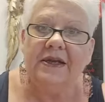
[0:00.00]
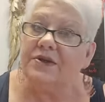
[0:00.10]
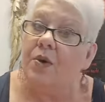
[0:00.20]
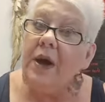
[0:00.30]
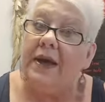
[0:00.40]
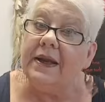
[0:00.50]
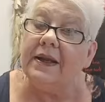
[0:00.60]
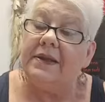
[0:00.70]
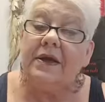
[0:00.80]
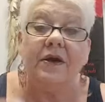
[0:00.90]
it's quiet
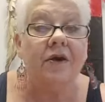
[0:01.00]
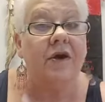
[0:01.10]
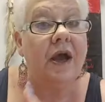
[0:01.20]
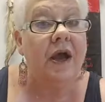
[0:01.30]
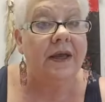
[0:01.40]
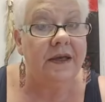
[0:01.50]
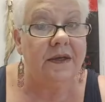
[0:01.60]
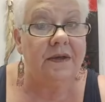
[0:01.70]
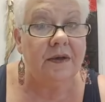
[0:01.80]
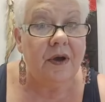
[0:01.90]
out there, I
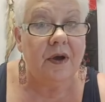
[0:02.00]
can